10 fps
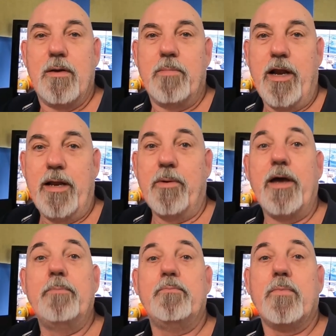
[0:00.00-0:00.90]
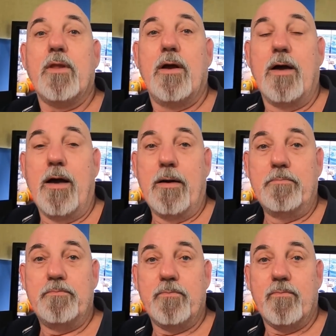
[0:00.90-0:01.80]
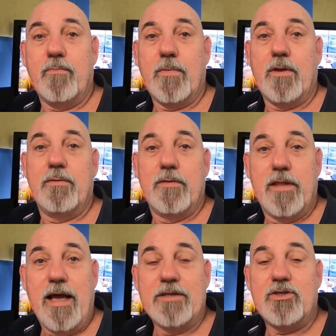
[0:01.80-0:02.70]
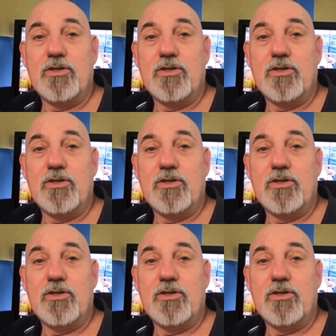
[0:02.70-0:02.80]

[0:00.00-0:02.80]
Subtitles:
But anyway, that's